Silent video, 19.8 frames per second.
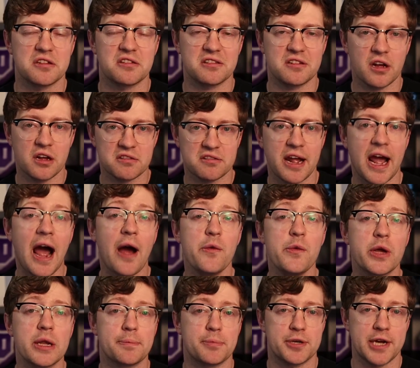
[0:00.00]
discuss
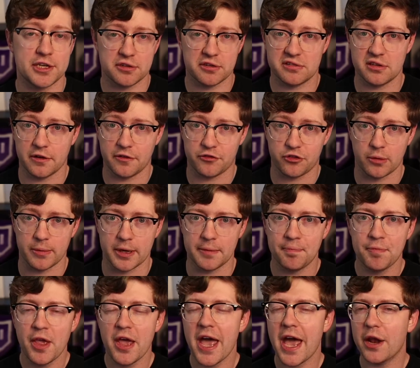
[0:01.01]
how you can protect yourself from
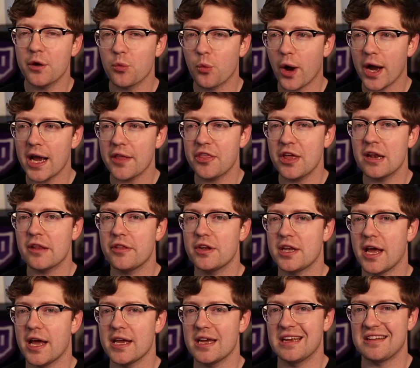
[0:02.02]
it, and why at the end of
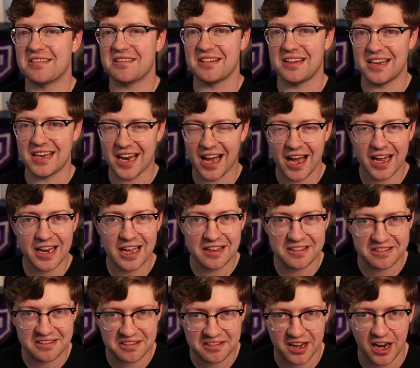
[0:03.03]
the day, it's not
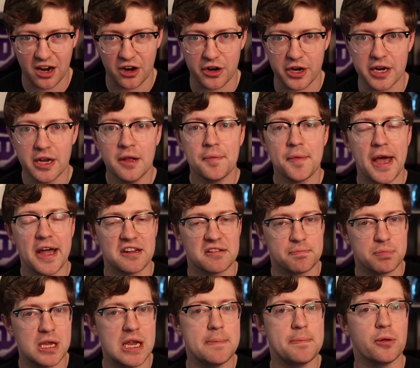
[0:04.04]
as scary
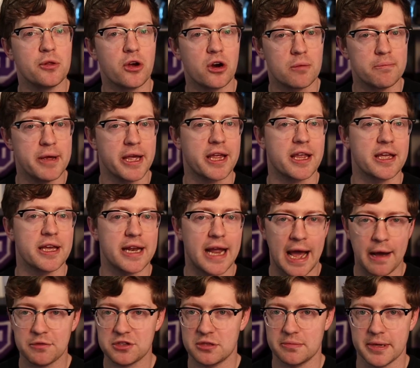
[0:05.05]
as people are making
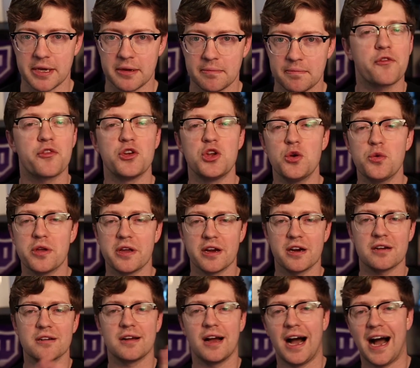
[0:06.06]
it out to be. Now, if you're new
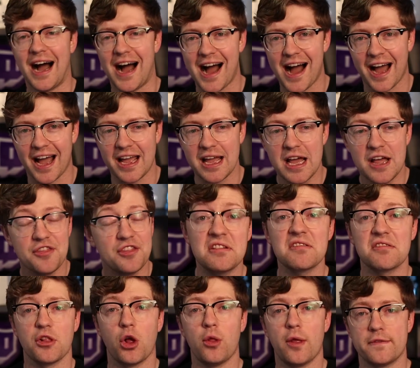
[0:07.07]
here, hi,
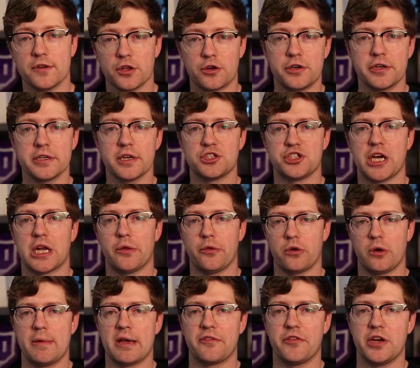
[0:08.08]
this is Low Level Learning, a
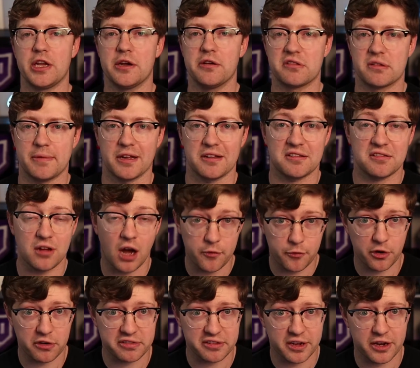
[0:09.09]
channel where I make videos about
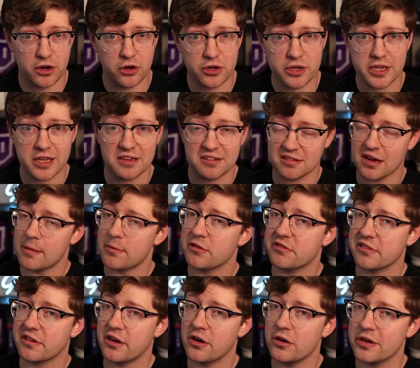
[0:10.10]
software security and
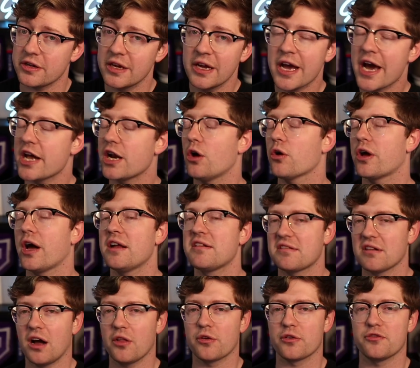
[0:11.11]
cybersecurity and all
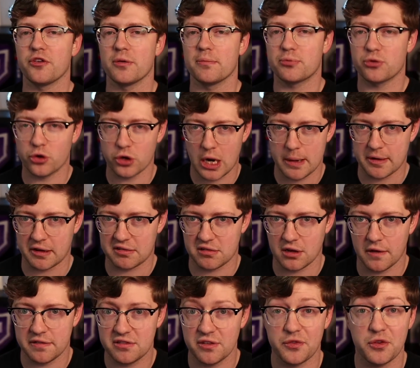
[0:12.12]
kinds of other fun programming
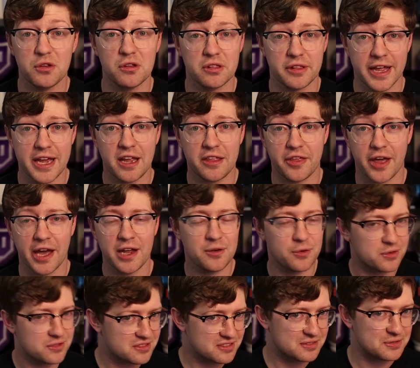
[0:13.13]
stuff. So if you like
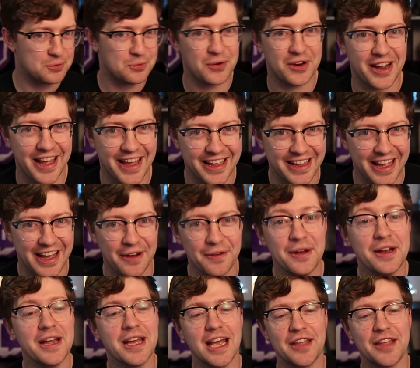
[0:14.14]
that or just want to hang out,